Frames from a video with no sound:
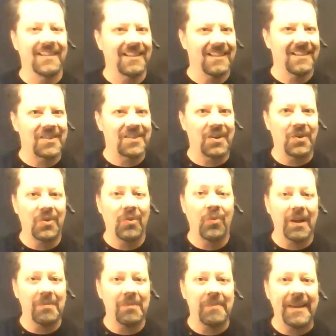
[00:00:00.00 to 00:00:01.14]
So
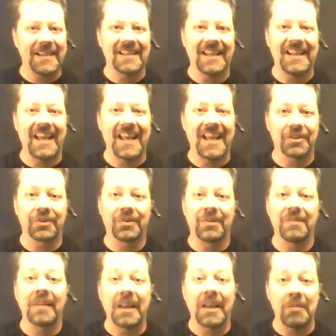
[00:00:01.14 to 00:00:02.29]
what makes an integral
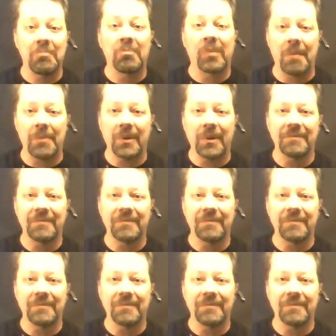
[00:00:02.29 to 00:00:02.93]
improper?